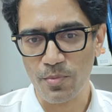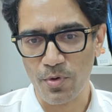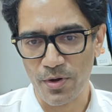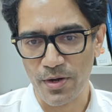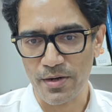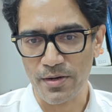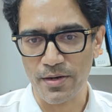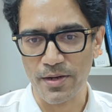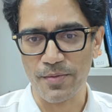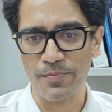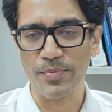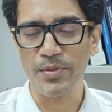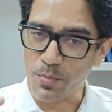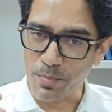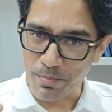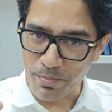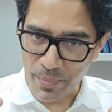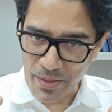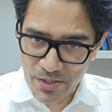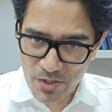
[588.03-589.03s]
monitoring. So
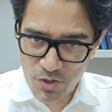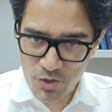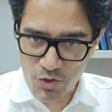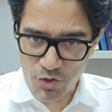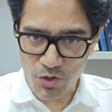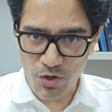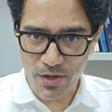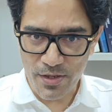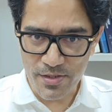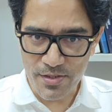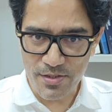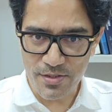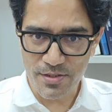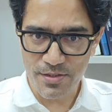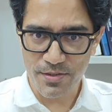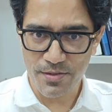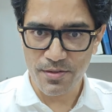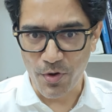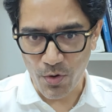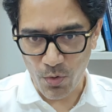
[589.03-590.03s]
best
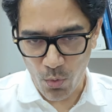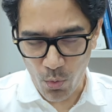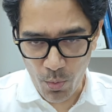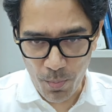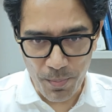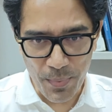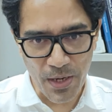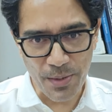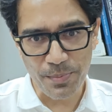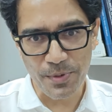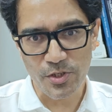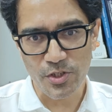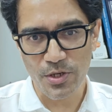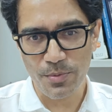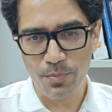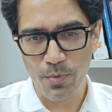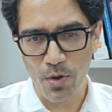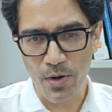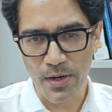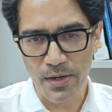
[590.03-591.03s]
choice for home blood pressure
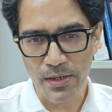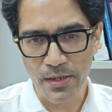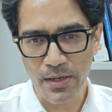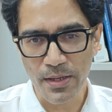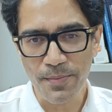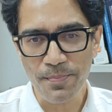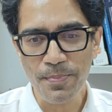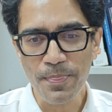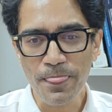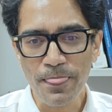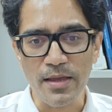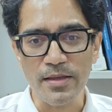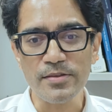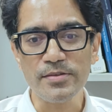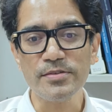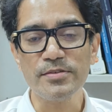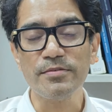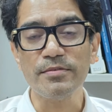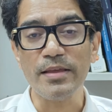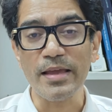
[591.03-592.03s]
monitoring
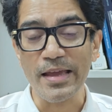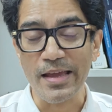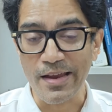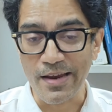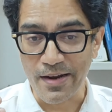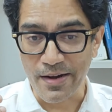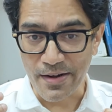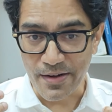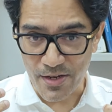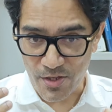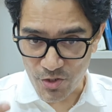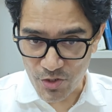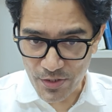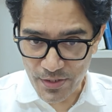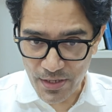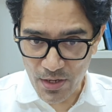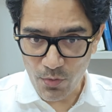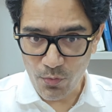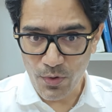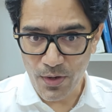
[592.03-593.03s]
is a
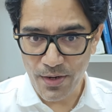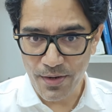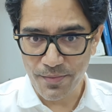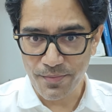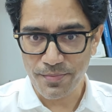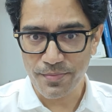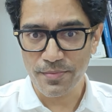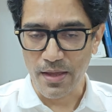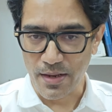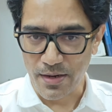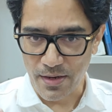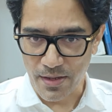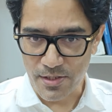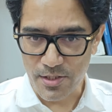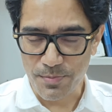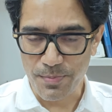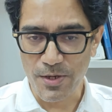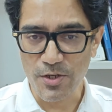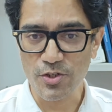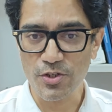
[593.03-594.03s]
digital one, and
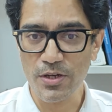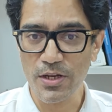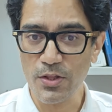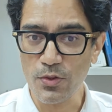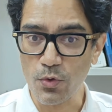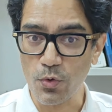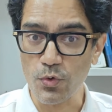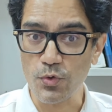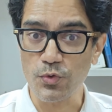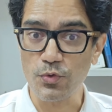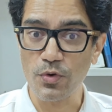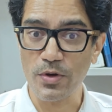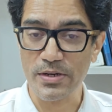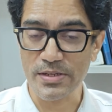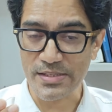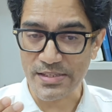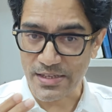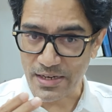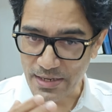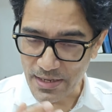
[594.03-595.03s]
especially those who are
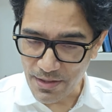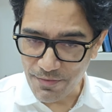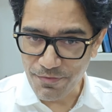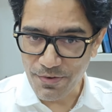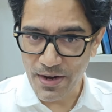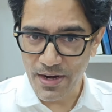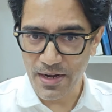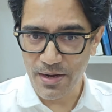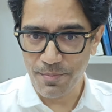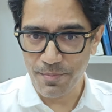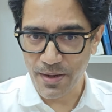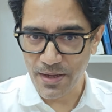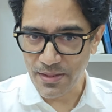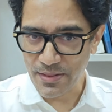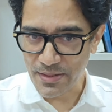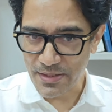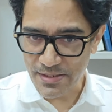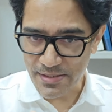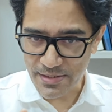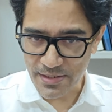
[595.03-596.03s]
certified by
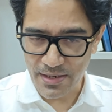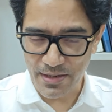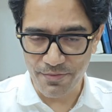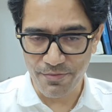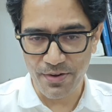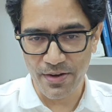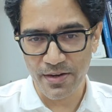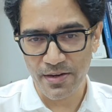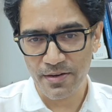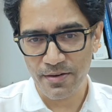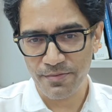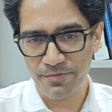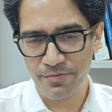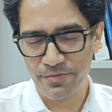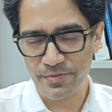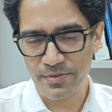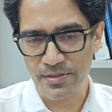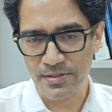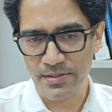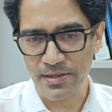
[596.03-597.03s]
this
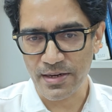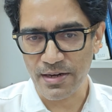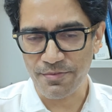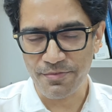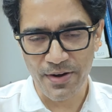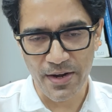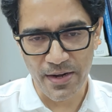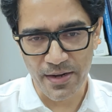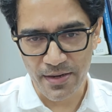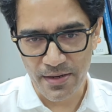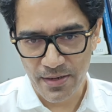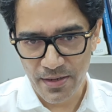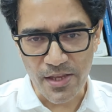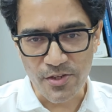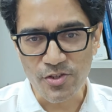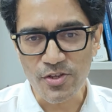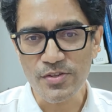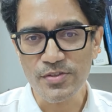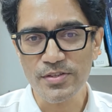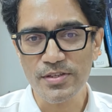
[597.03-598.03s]
certified
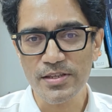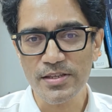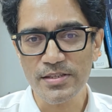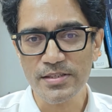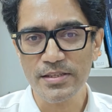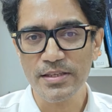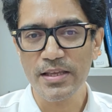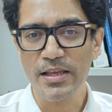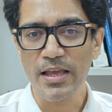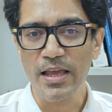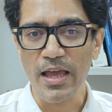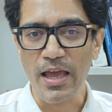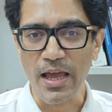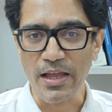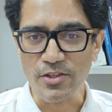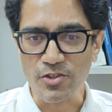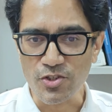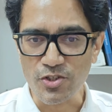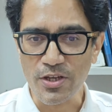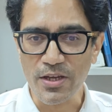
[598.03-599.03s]
agencies
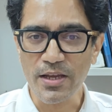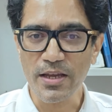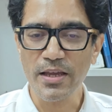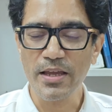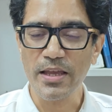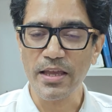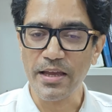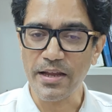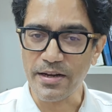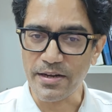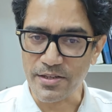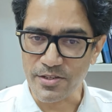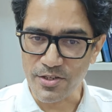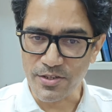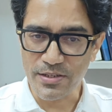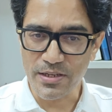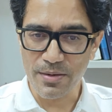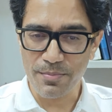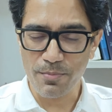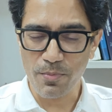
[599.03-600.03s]
and check a
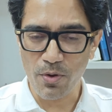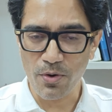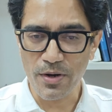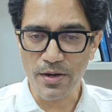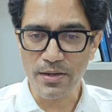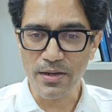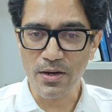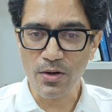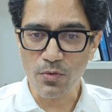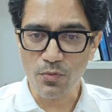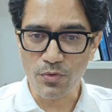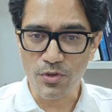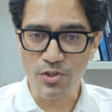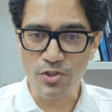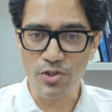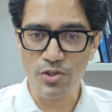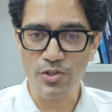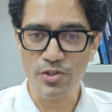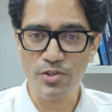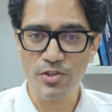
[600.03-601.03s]
digital monitor
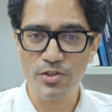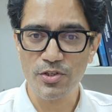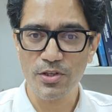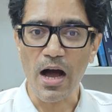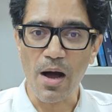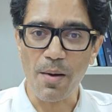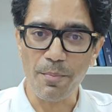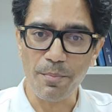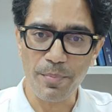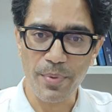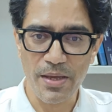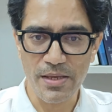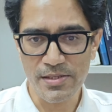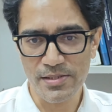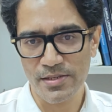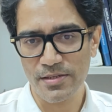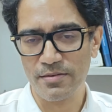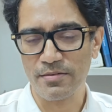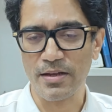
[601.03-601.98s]
which is arm based